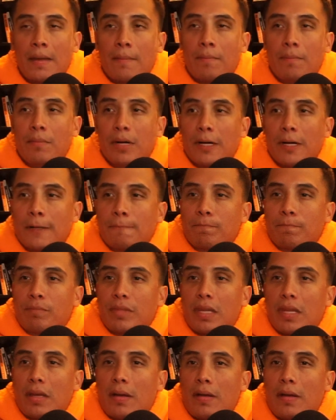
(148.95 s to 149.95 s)
But
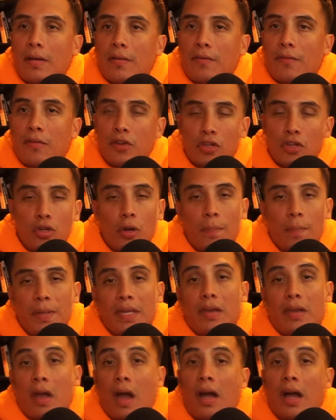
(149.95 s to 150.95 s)
for you to be
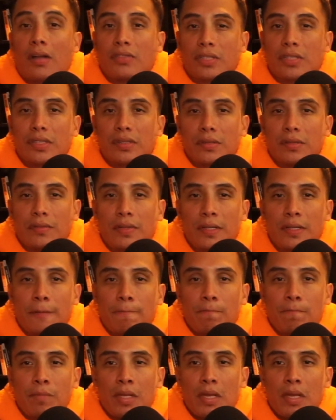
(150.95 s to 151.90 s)
conscious of it,